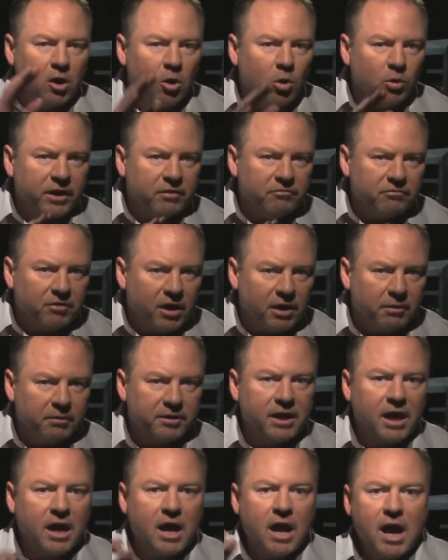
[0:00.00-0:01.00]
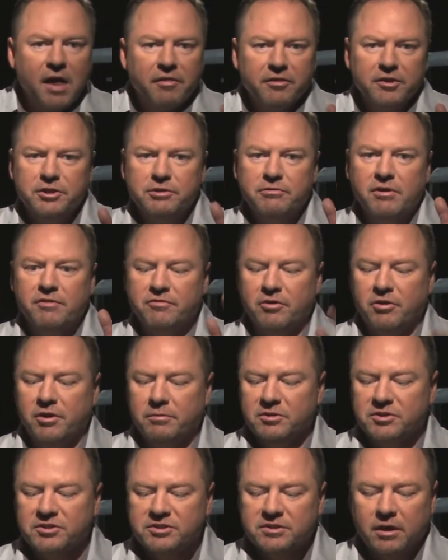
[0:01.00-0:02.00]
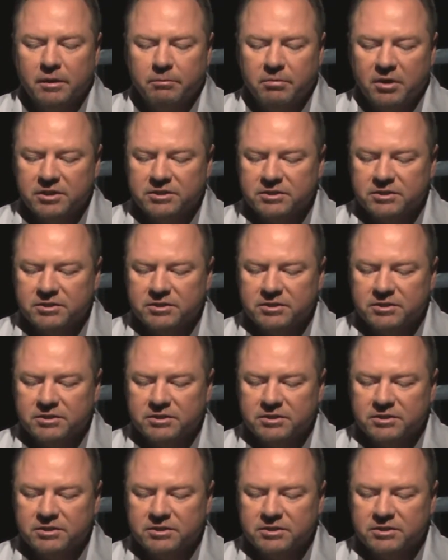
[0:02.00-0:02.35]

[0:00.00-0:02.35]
old environment and the new environment side by